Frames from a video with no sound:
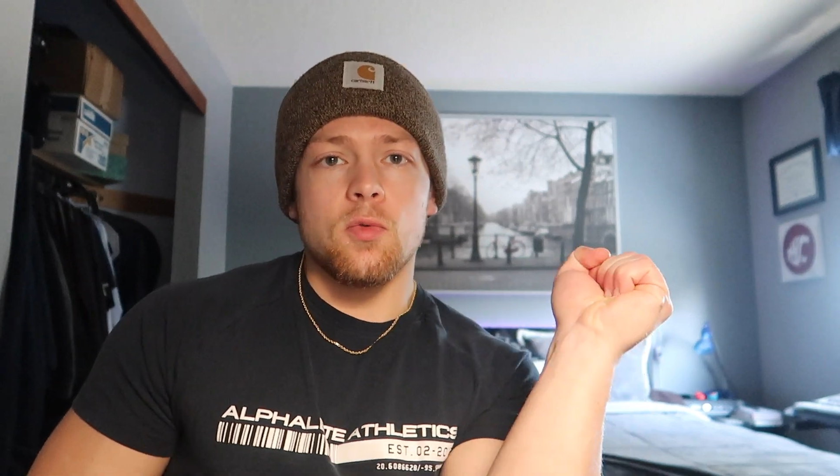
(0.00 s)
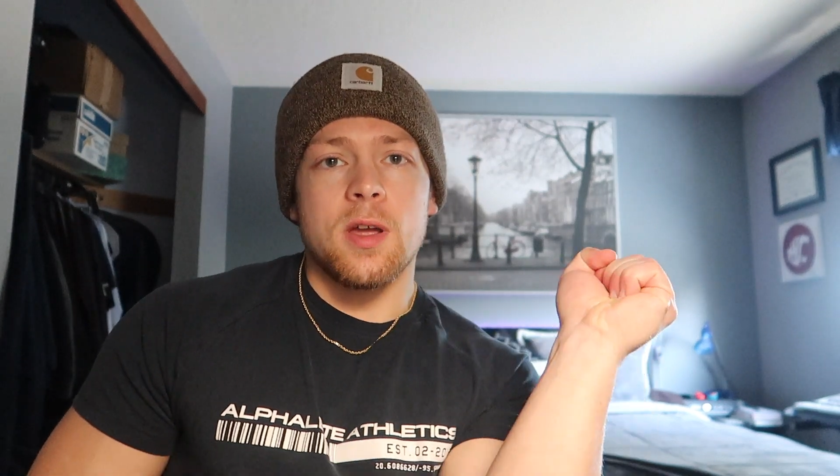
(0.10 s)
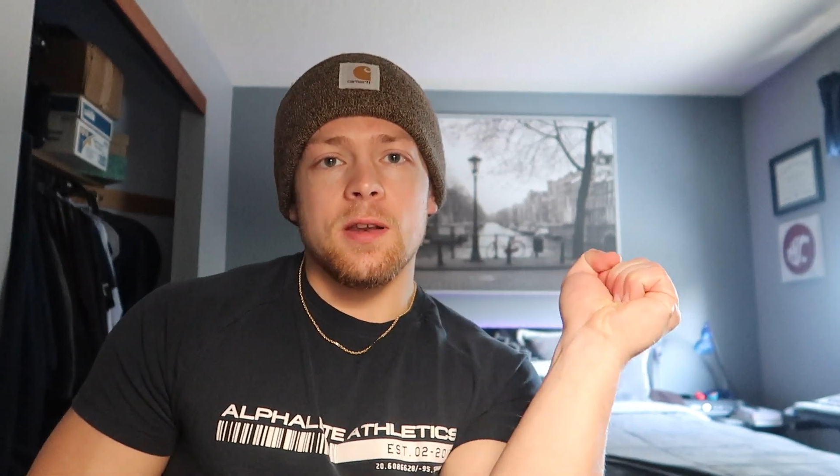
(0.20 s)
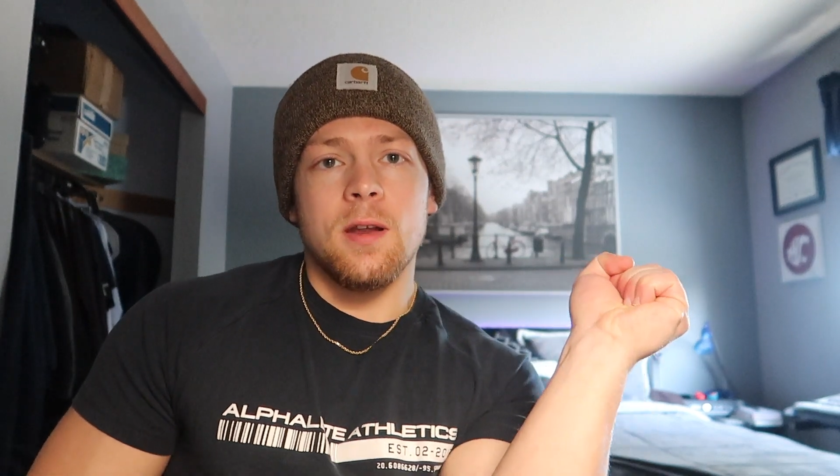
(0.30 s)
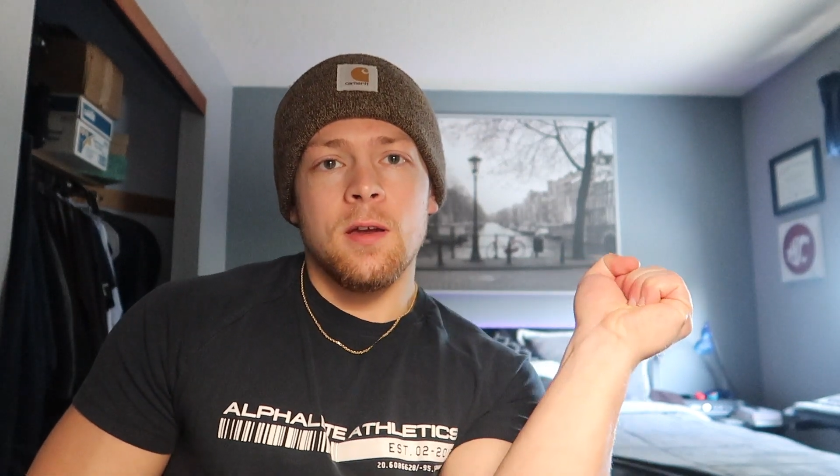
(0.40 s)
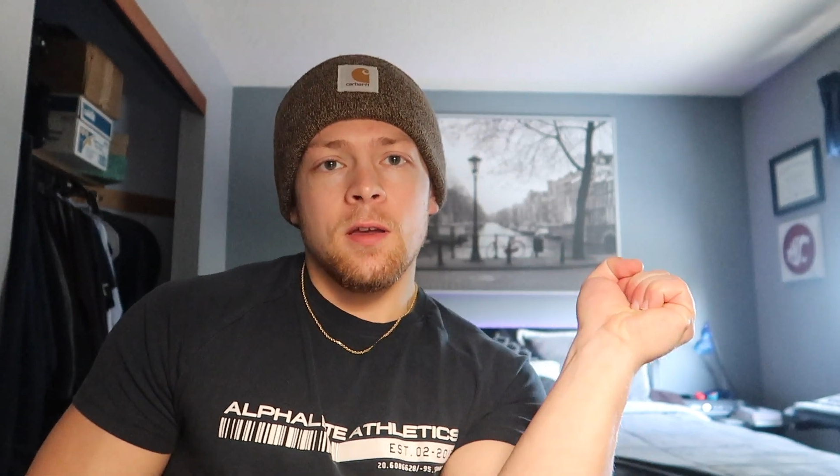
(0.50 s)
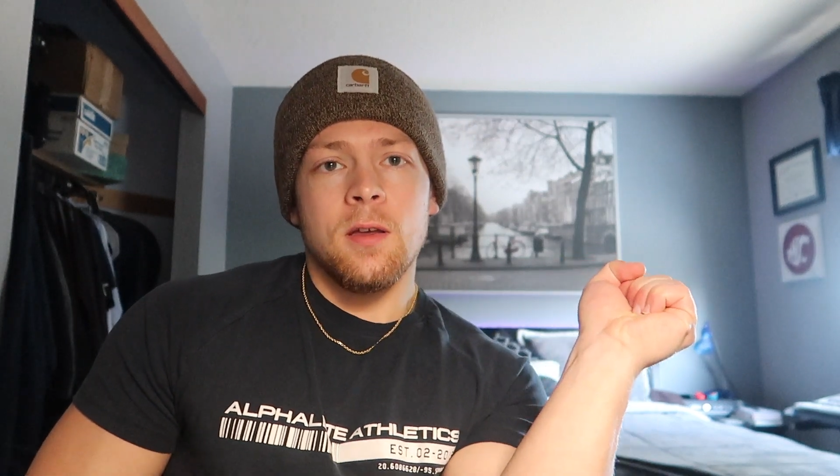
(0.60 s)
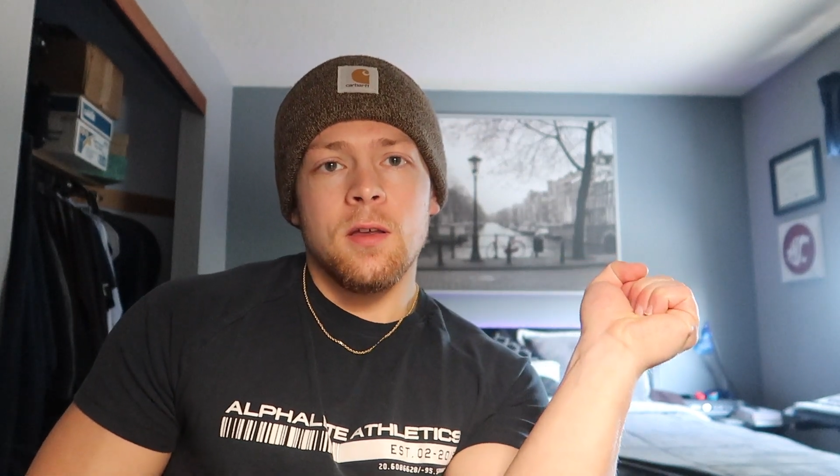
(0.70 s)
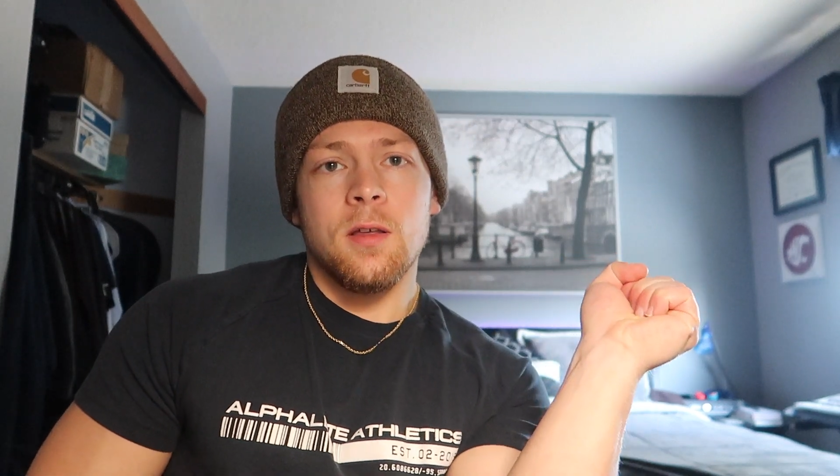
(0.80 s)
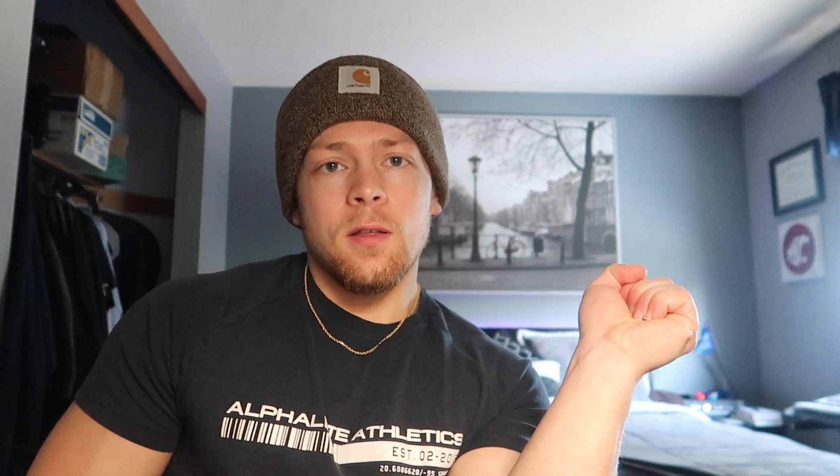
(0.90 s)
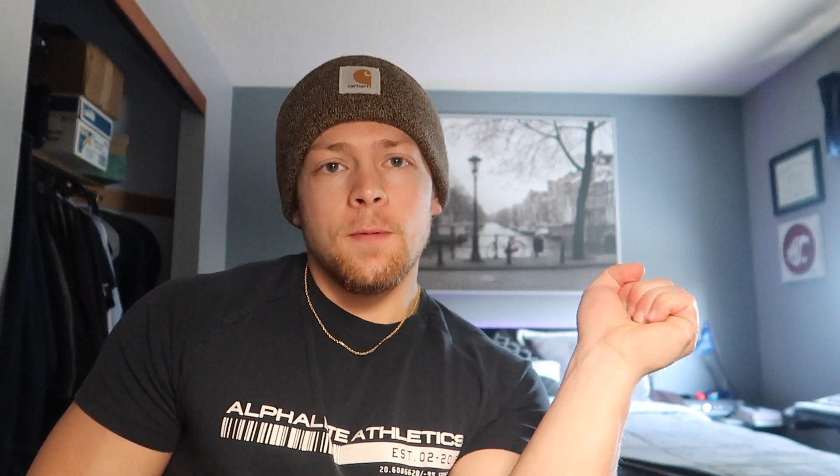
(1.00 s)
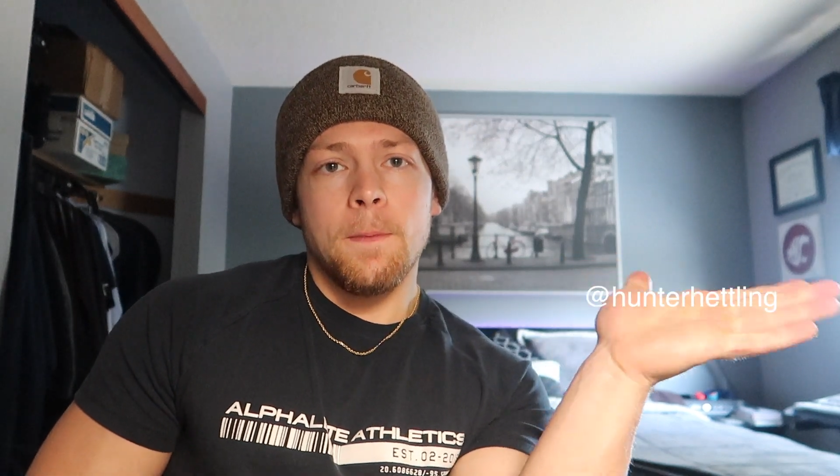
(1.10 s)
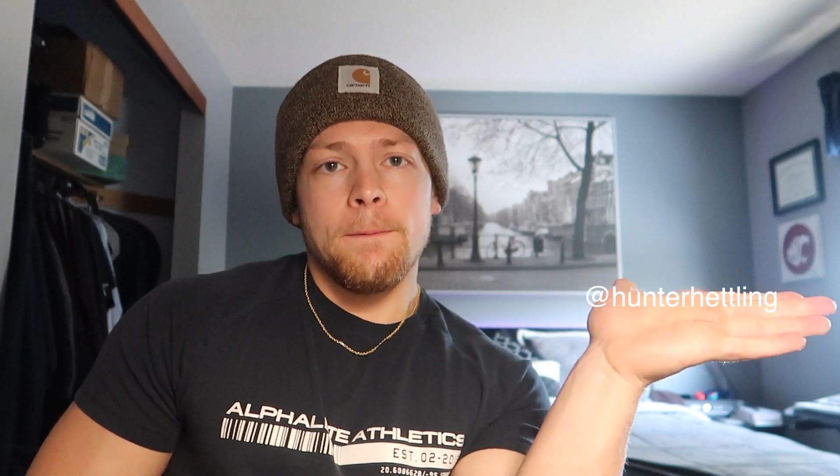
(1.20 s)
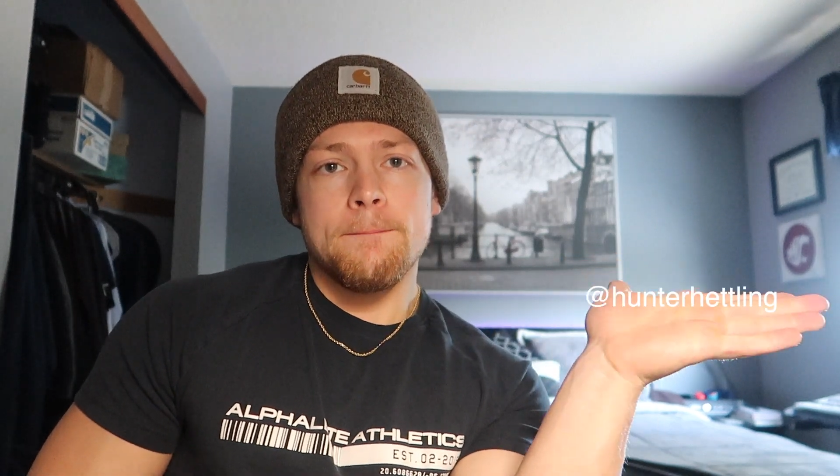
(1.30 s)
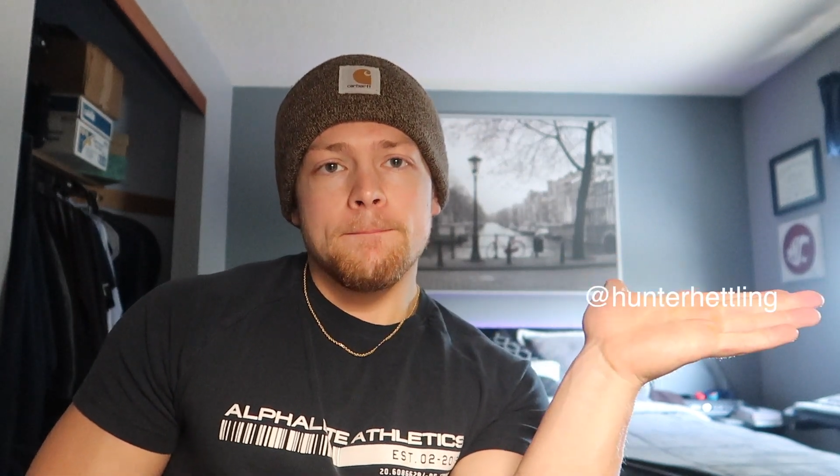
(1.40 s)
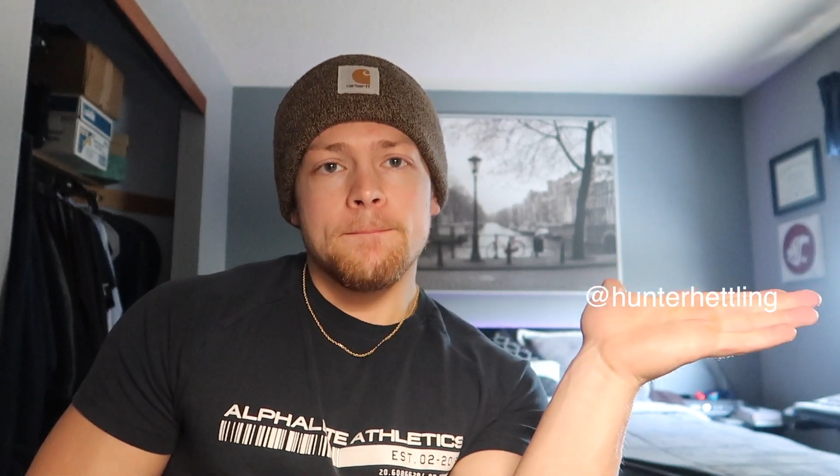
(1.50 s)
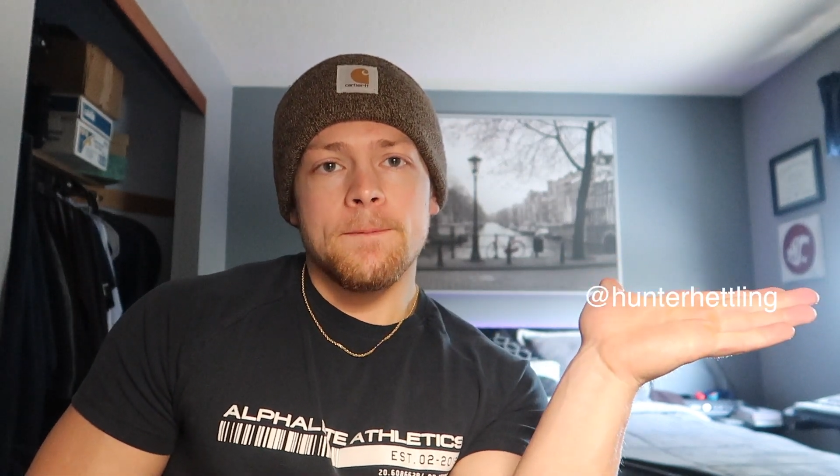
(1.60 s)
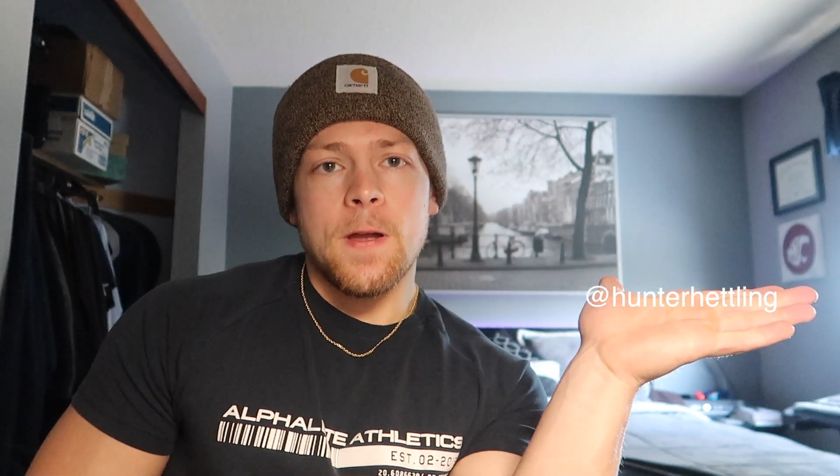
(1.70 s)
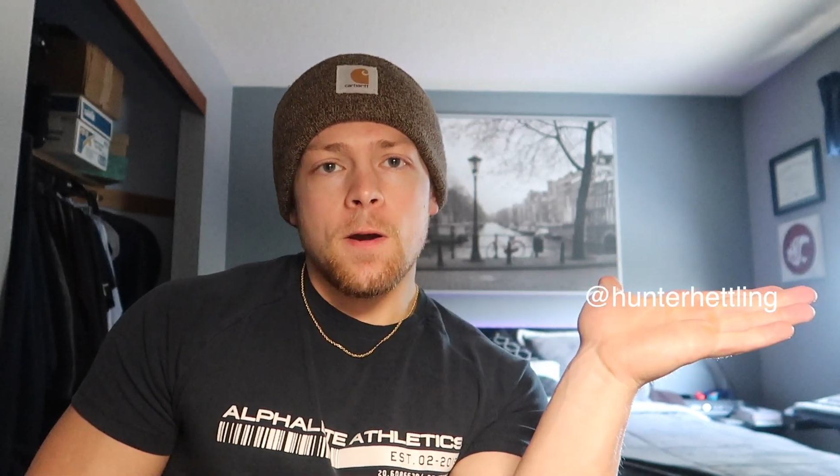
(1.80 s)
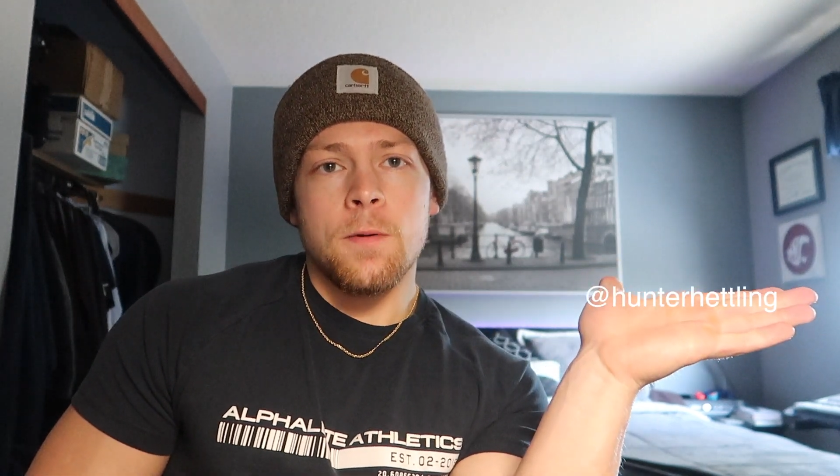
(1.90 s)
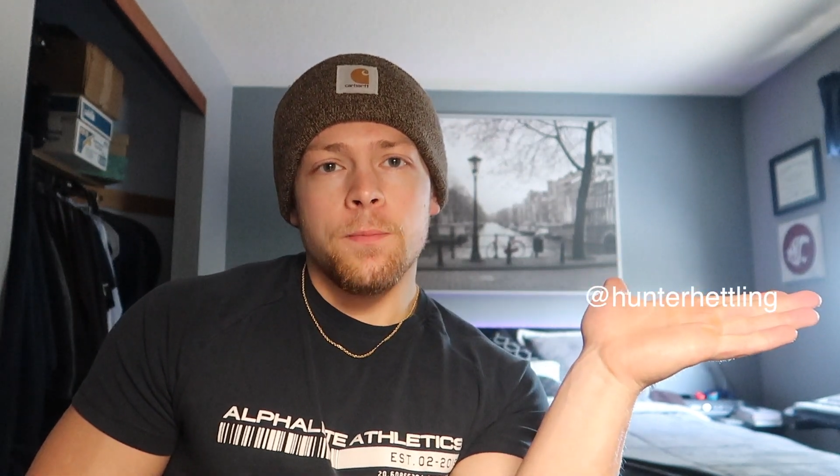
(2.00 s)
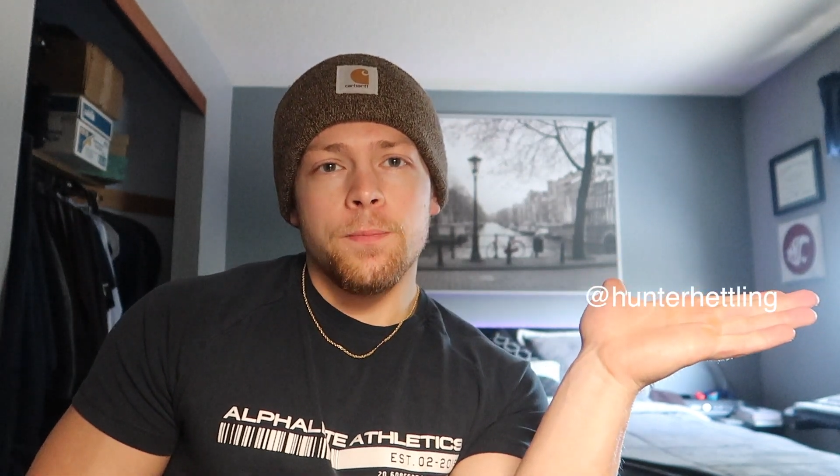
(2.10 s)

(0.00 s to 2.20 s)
right there.